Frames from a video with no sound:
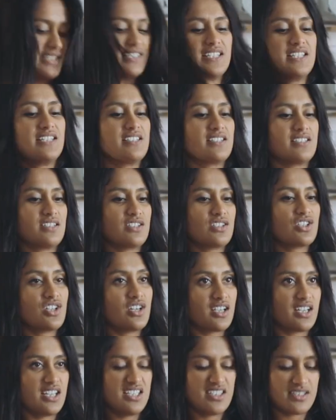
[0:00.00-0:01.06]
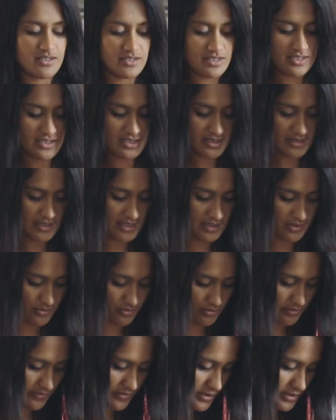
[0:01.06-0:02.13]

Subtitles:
decent chunky sizes, that sort of